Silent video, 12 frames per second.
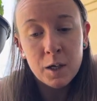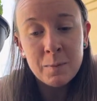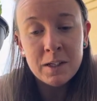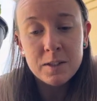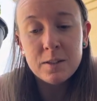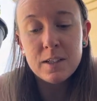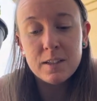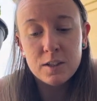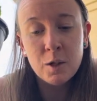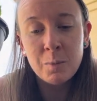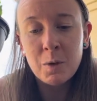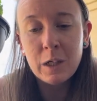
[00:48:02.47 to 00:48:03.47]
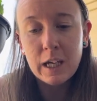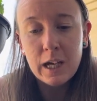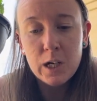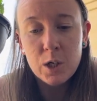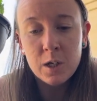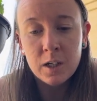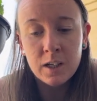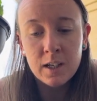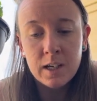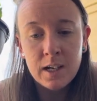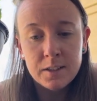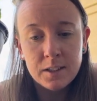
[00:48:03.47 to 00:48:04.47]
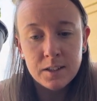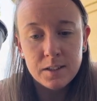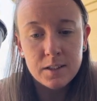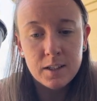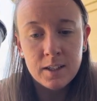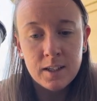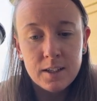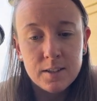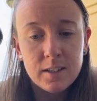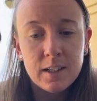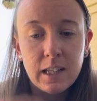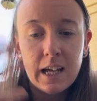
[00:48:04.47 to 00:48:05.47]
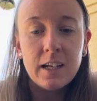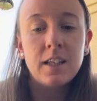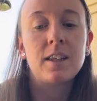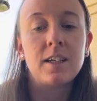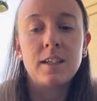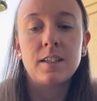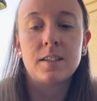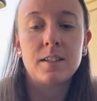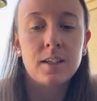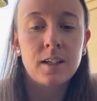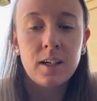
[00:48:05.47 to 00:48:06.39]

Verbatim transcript: I mean, it's it's communication in essence in this, and letting things